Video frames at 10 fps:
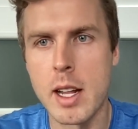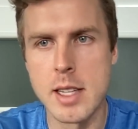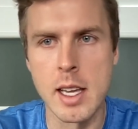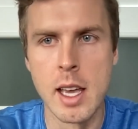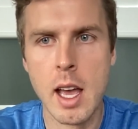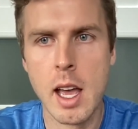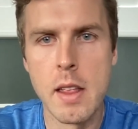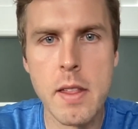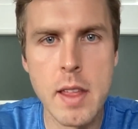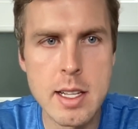It's like
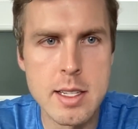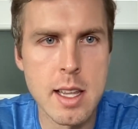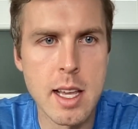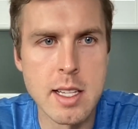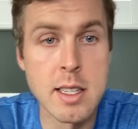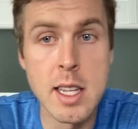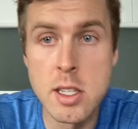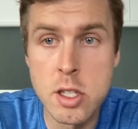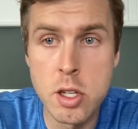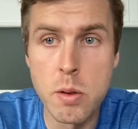these things,
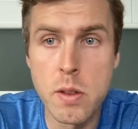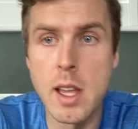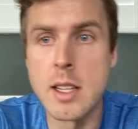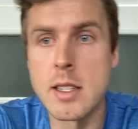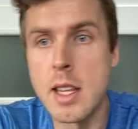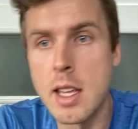these two things,